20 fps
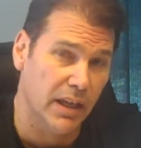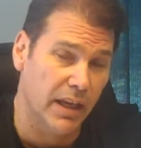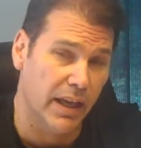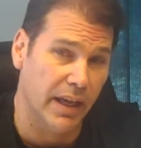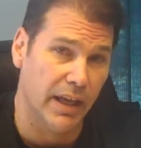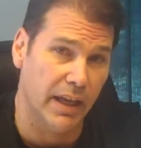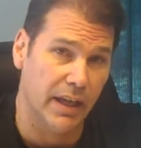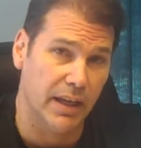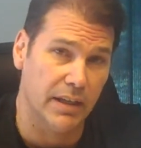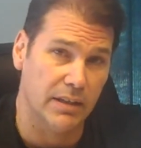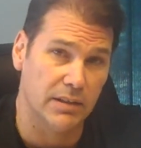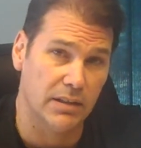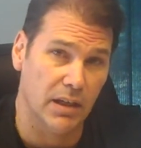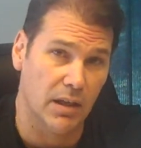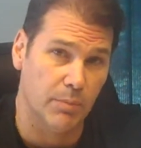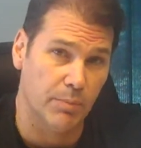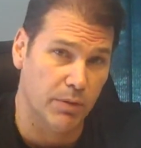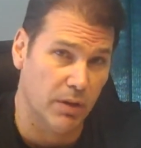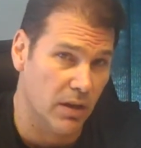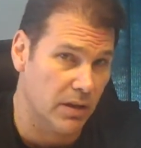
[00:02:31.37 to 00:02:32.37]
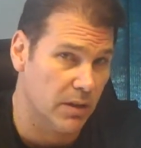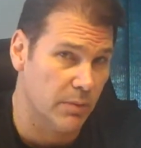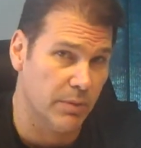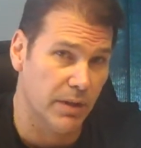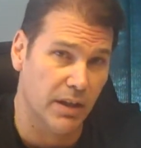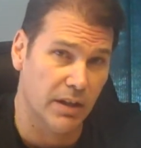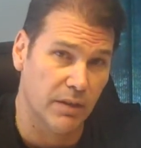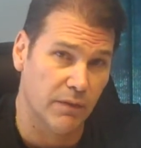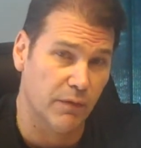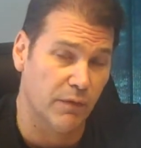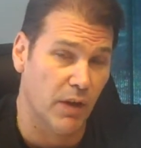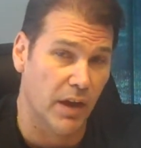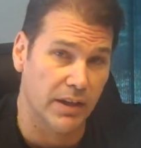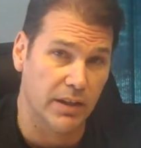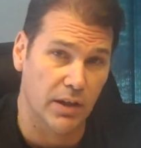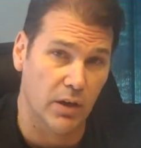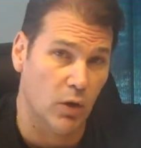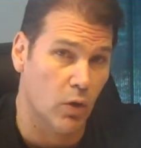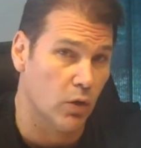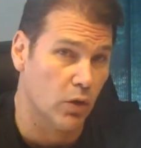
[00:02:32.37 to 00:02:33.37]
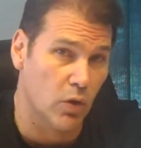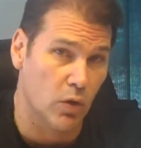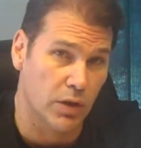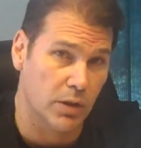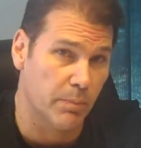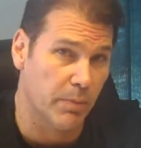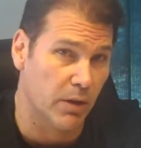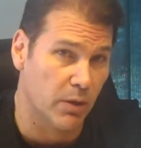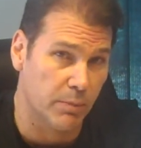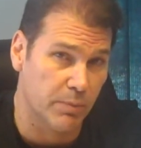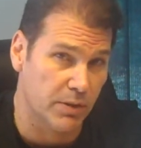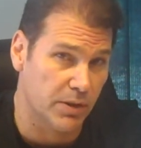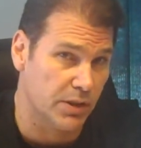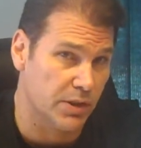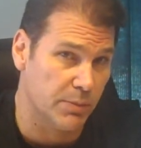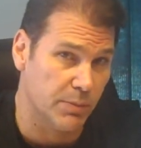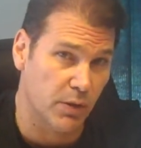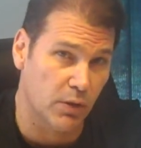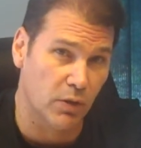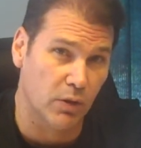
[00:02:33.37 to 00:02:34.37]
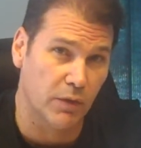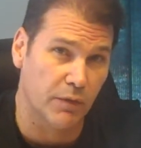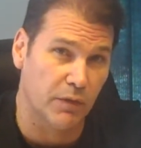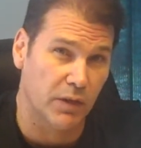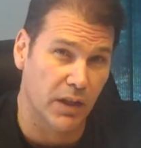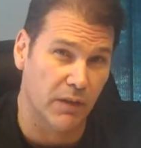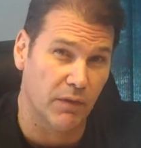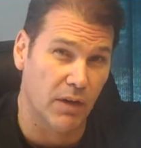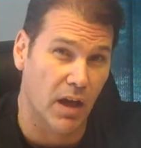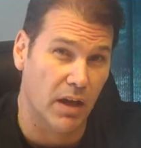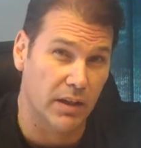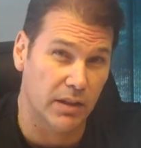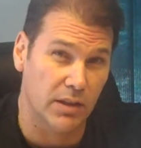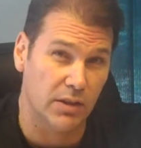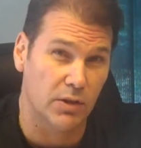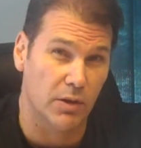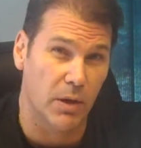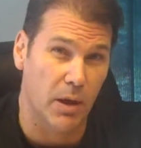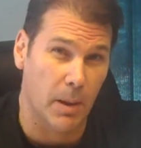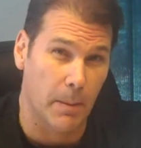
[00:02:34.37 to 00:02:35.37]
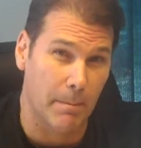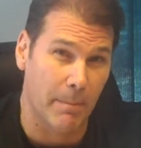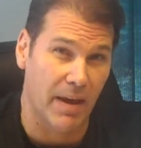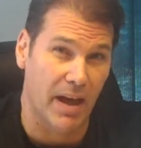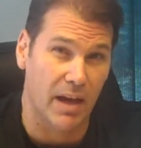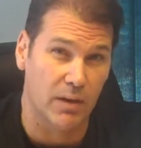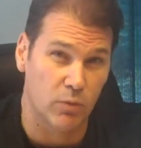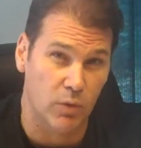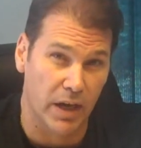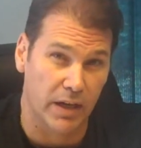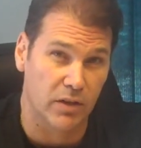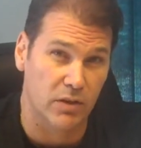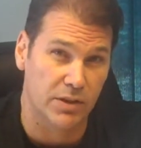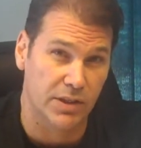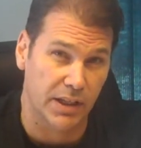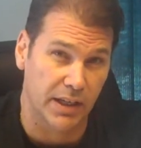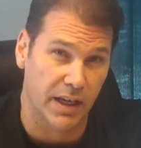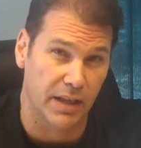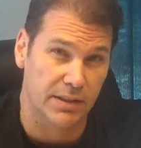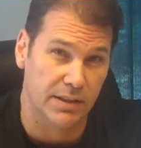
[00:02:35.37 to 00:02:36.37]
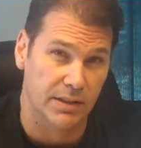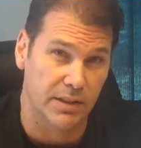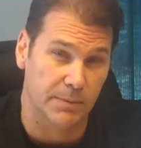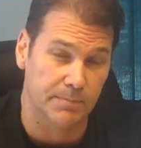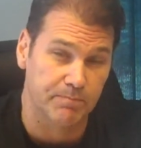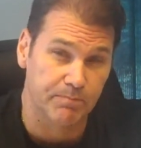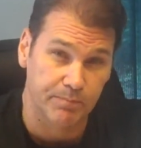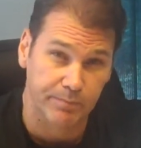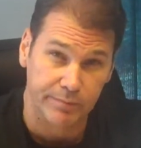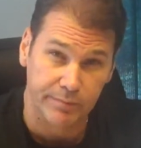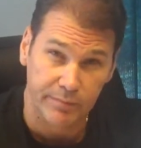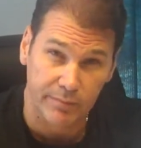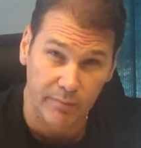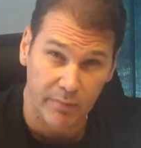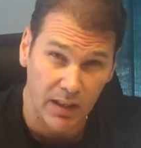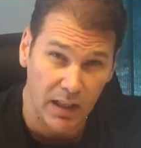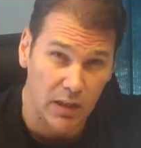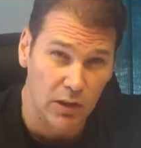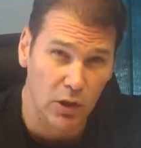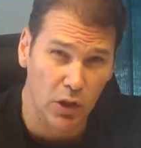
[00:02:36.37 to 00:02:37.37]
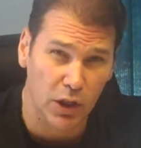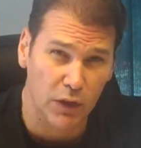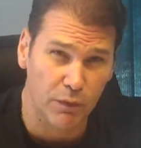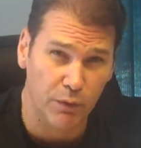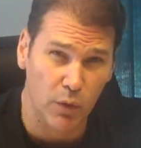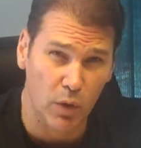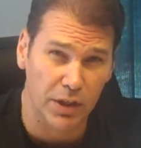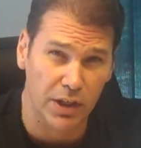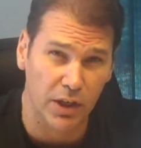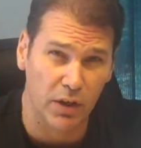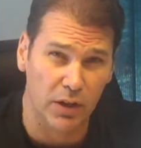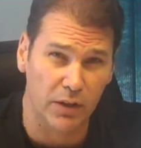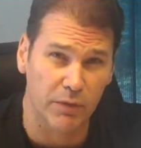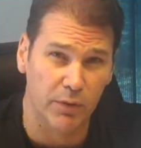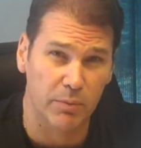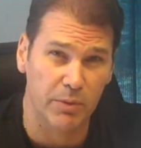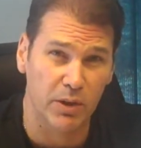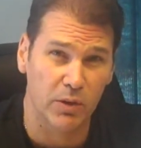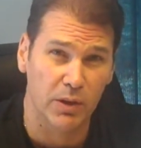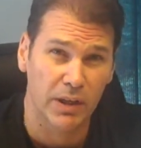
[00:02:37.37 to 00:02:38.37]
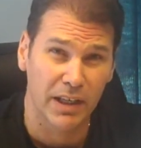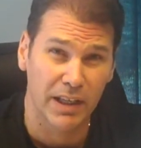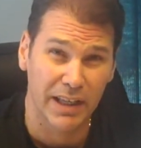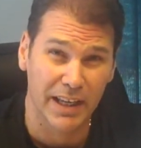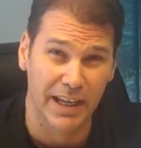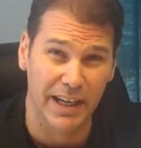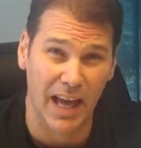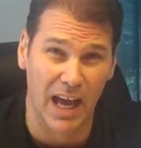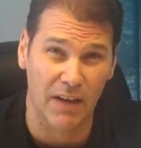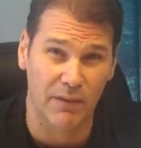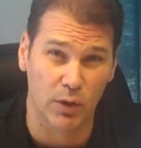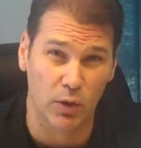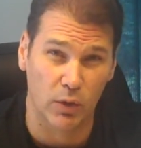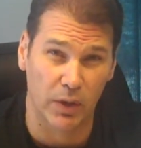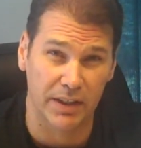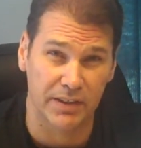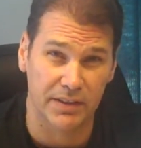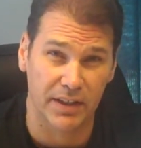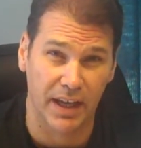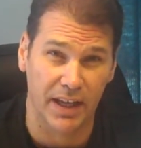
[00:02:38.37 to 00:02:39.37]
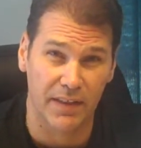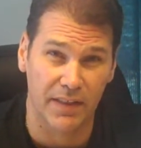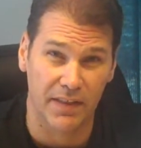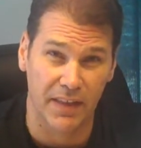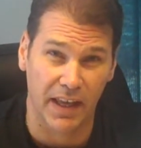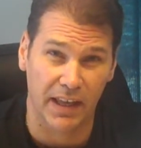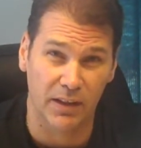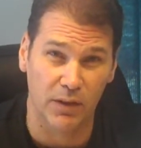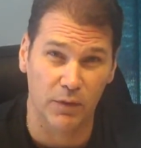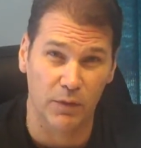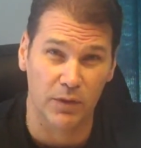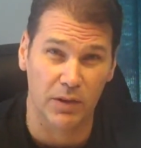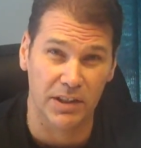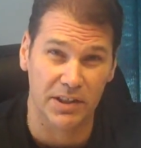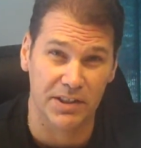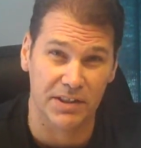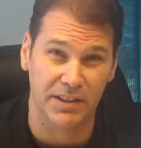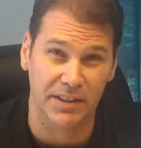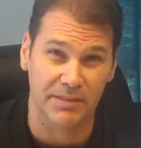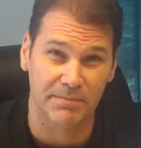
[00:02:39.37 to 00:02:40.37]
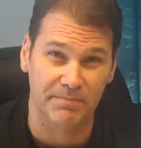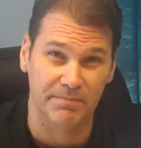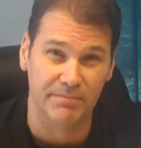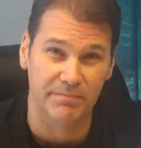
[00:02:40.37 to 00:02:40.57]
and plug them in and find out, or go to the Better Business Bureau if they've got any bad records against them. Looking forward to hearing from you, and have a great day. Thank you for listening.